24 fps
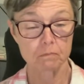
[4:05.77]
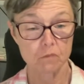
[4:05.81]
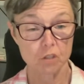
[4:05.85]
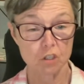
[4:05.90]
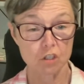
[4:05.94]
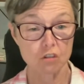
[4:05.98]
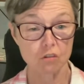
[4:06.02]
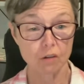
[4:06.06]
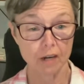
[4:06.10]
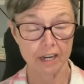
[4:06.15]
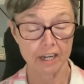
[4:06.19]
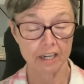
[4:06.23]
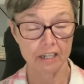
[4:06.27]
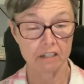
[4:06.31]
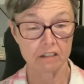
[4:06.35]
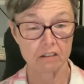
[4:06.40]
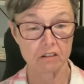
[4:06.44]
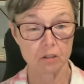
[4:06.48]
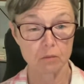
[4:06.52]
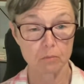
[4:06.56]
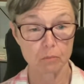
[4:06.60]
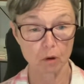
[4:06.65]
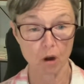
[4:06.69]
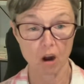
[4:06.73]

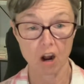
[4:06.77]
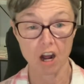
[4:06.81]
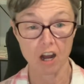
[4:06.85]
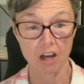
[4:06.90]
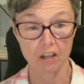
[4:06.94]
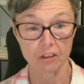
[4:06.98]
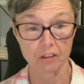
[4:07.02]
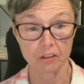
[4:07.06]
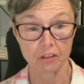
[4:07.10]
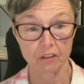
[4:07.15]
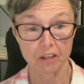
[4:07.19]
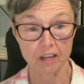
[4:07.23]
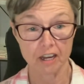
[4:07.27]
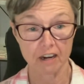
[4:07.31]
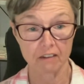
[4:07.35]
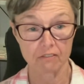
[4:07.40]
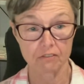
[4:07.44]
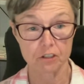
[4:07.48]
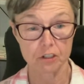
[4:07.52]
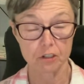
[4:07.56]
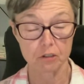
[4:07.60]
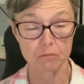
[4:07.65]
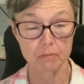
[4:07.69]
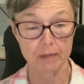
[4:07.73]
strain the broth
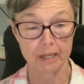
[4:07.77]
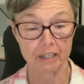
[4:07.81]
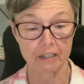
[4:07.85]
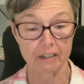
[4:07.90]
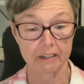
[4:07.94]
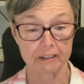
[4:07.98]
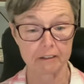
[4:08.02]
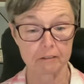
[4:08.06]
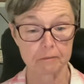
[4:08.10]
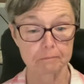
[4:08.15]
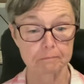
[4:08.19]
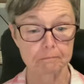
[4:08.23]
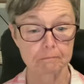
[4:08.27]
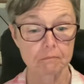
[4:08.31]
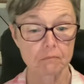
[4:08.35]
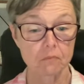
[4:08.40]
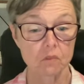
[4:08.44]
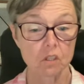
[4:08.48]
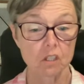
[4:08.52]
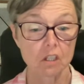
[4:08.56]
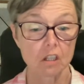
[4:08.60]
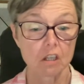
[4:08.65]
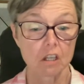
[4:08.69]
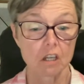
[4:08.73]
after you make
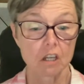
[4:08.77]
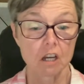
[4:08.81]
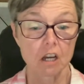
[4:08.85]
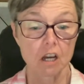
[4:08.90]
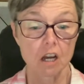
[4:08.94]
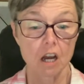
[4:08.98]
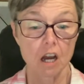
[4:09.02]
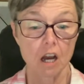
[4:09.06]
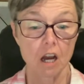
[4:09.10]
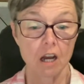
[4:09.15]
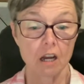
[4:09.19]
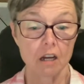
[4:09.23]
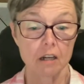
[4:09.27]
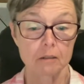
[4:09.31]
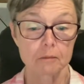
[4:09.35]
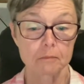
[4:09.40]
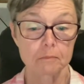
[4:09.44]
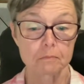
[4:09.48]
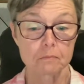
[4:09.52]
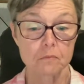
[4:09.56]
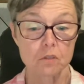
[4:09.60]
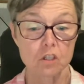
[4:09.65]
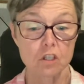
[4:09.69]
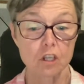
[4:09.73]
it.